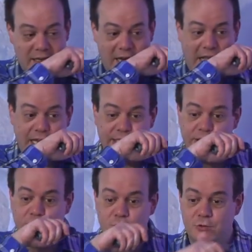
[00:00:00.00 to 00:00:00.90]
like
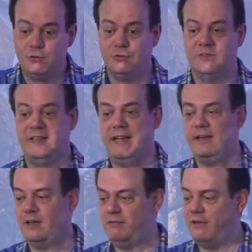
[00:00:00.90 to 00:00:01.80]
you to
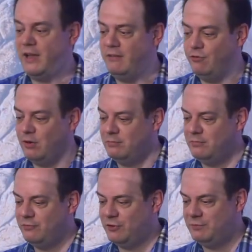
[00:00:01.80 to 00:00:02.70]
take away
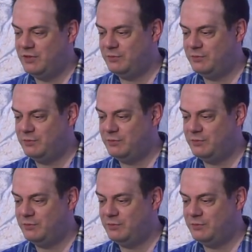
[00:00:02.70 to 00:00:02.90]
from this